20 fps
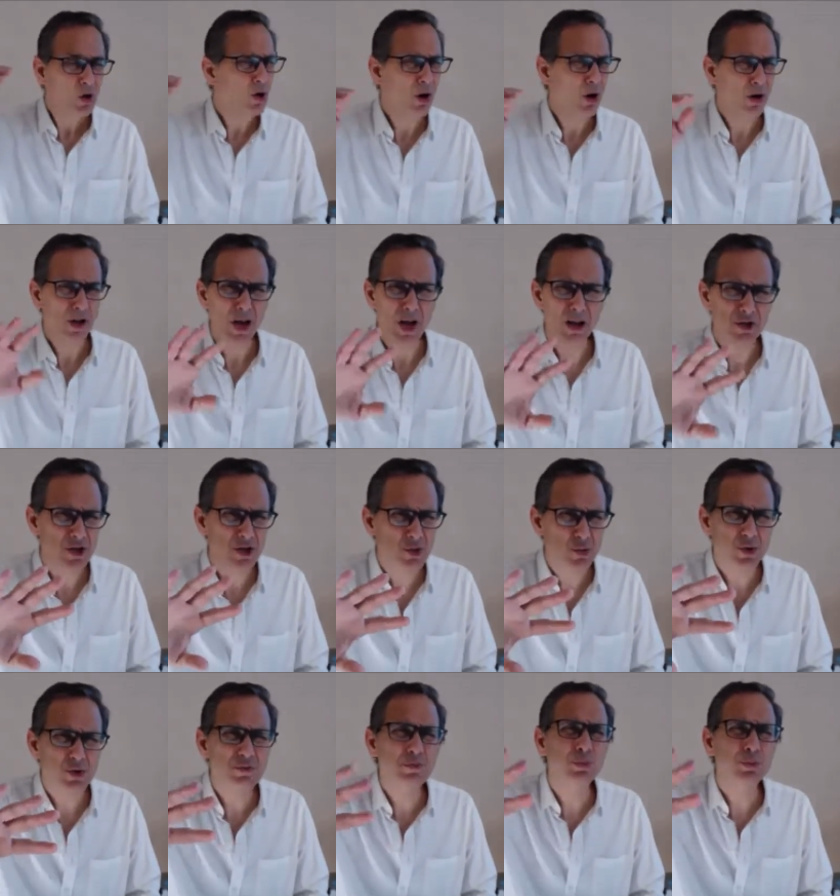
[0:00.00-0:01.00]
Cardiologist
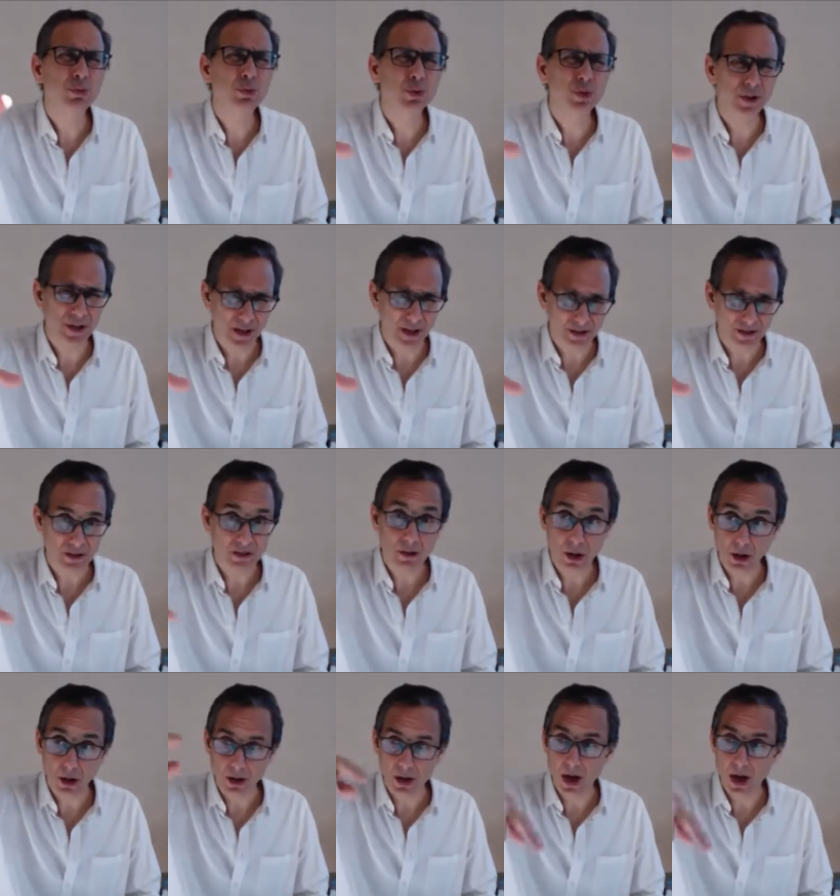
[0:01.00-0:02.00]
was brilliant. The
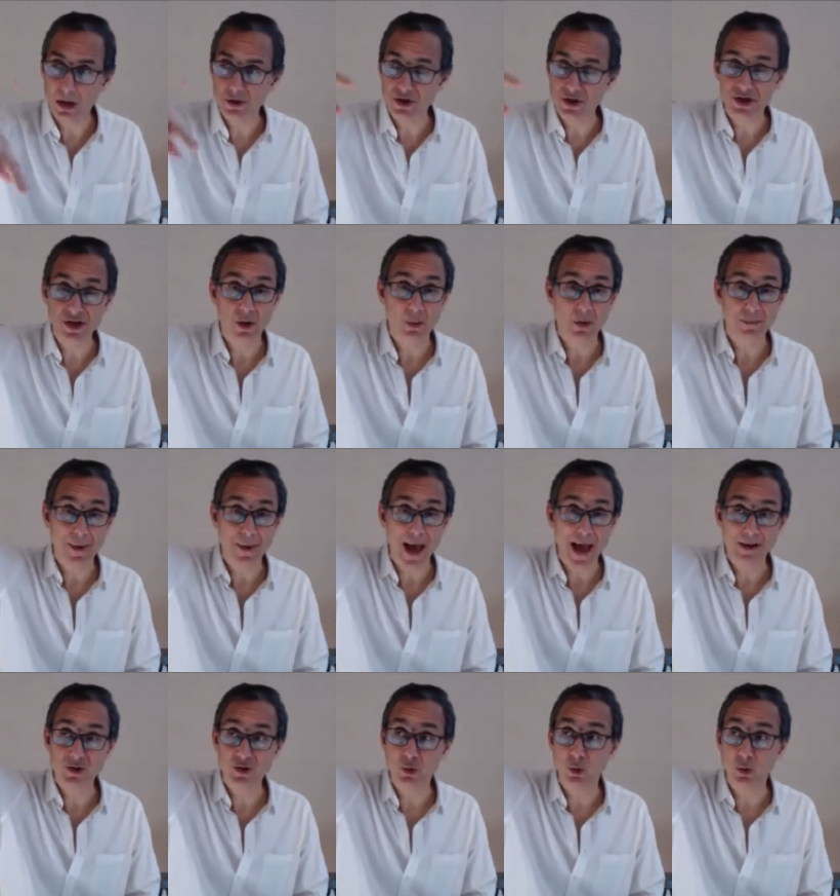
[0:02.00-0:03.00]
cardiologist I went
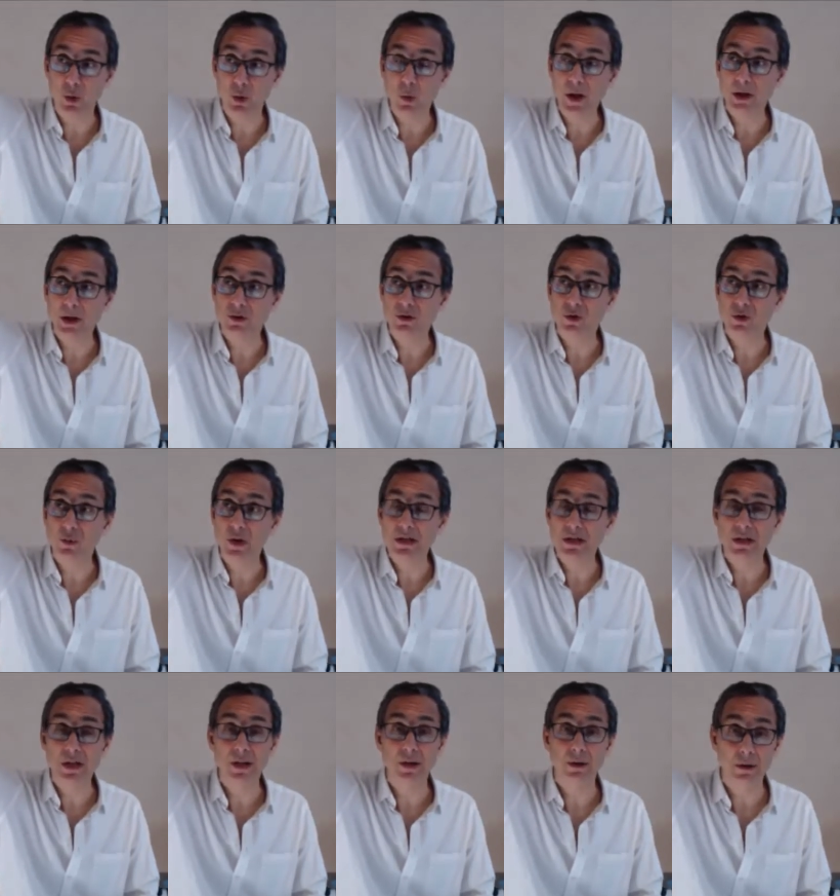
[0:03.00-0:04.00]
back to a week, two weeks
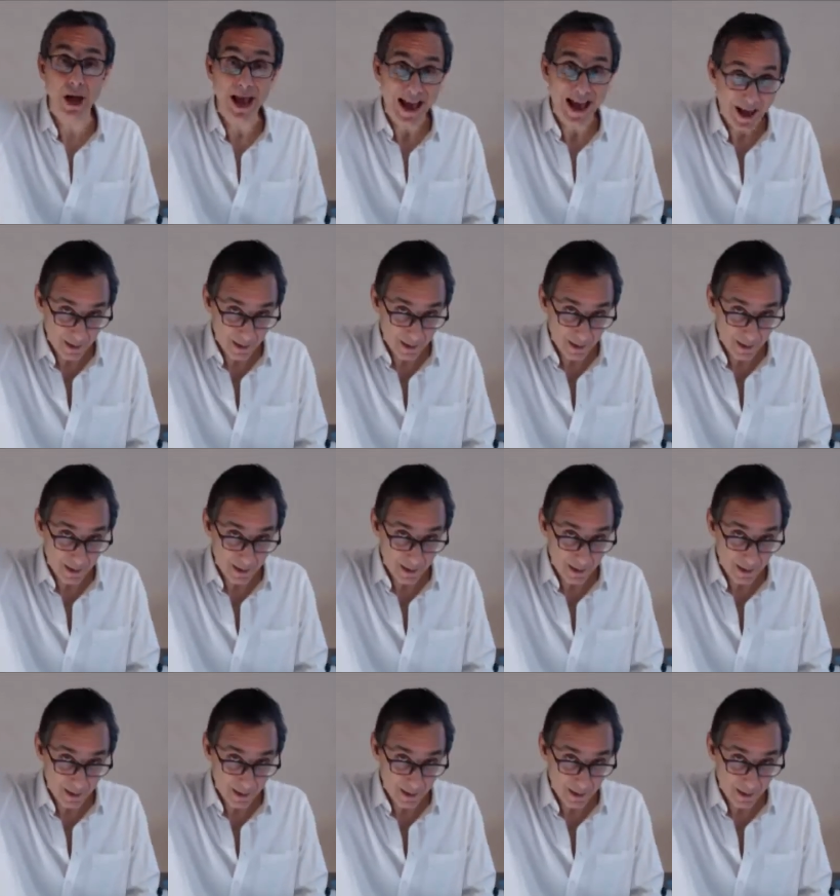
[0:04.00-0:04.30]
later,